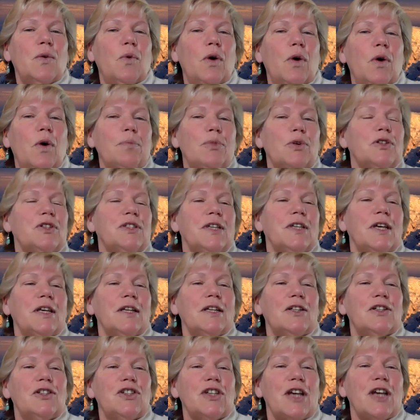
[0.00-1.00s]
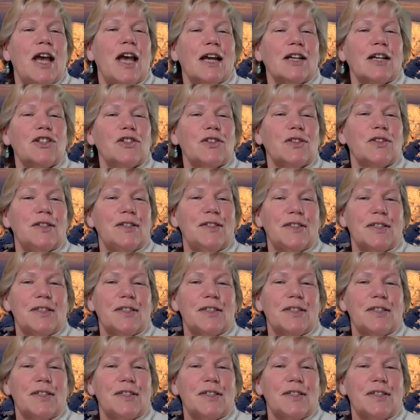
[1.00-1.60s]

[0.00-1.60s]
what percentage actually